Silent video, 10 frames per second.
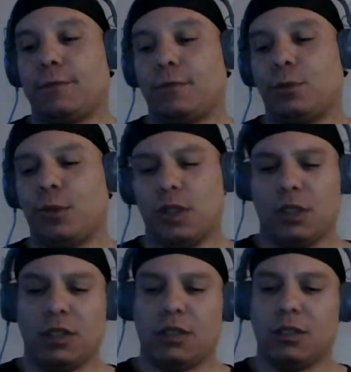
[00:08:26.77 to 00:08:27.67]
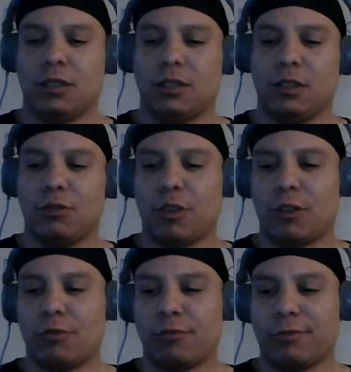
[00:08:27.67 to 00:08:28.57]
really,
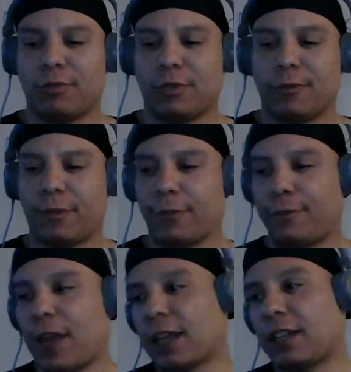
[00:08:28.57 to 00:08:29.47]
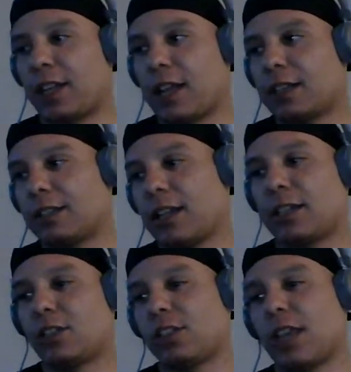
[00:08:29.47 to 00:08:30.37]
for the fact that, like I said,
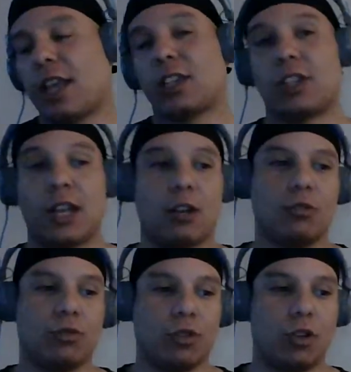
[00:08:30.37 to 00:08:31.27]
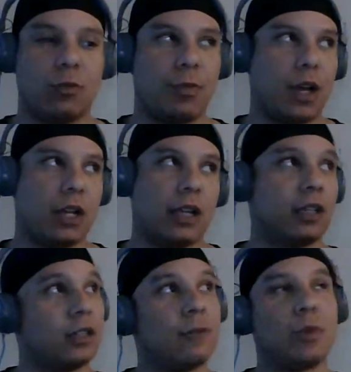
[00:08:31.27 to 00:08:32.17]
I just cashed out, on
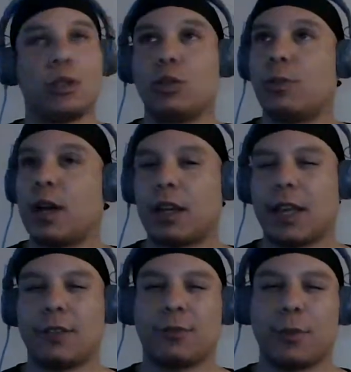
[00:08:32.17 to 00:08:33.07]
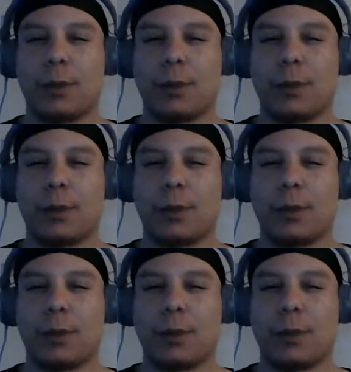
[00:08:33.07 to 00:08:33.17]
podcasts, and I've been doing podcasts for